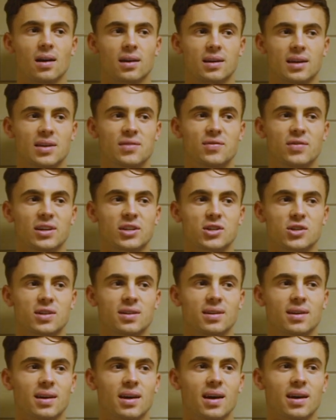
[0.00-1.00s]
A
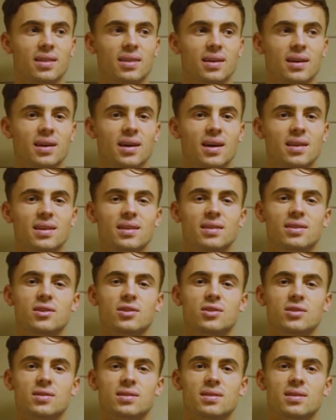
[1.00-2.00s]
conviction, I think. I think
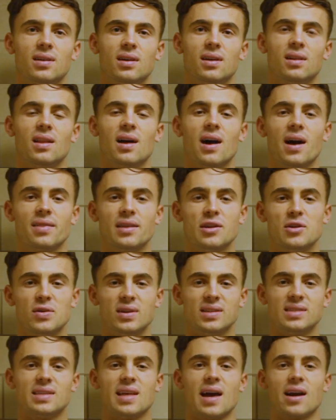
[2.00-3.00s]
there's a lot that you
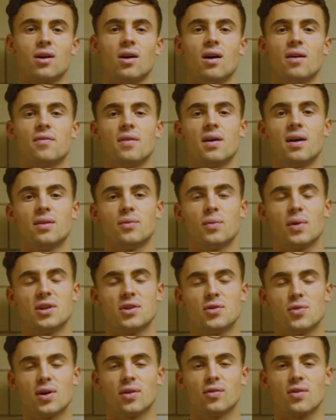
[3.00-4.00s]
can slack off on when
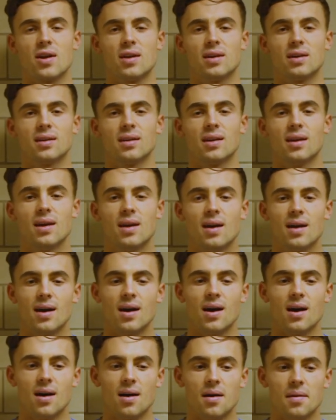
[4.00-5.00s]
you are writing,
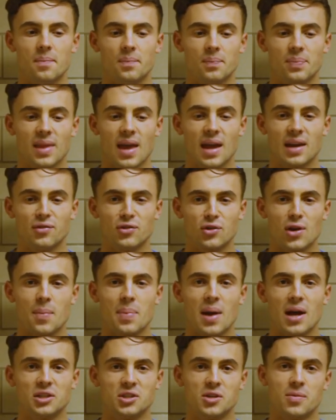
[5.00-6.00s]
and if you're
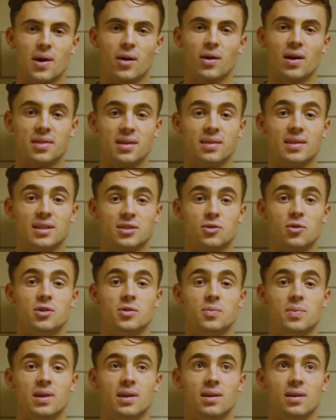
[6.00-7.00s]
not passionate about it, I think that's going
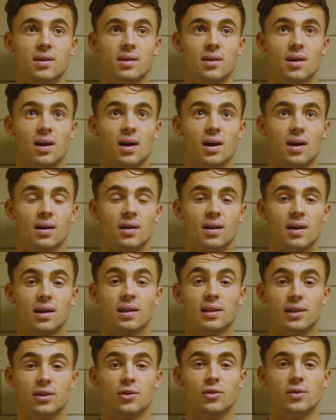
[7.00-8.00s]
to be
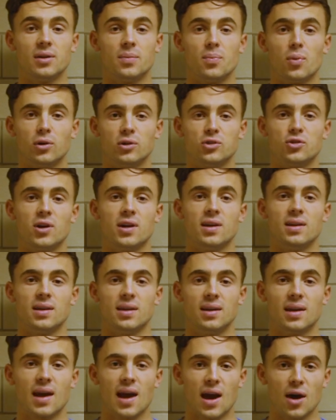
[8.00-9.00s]
clearly portrayed
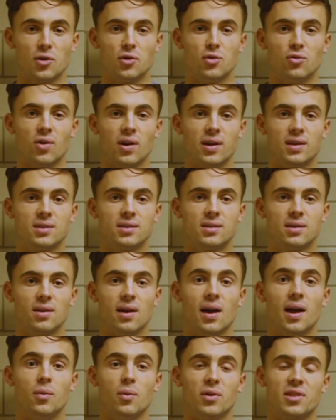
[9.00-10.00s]
in how you write
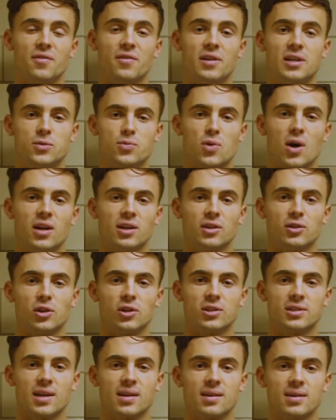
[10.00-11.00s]
and what the finished product
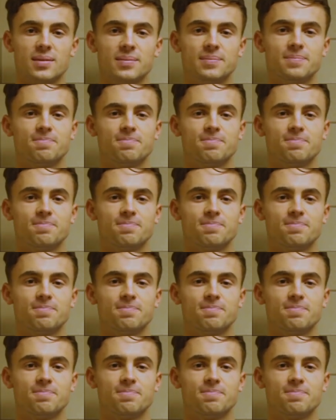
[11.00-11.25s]
looks like.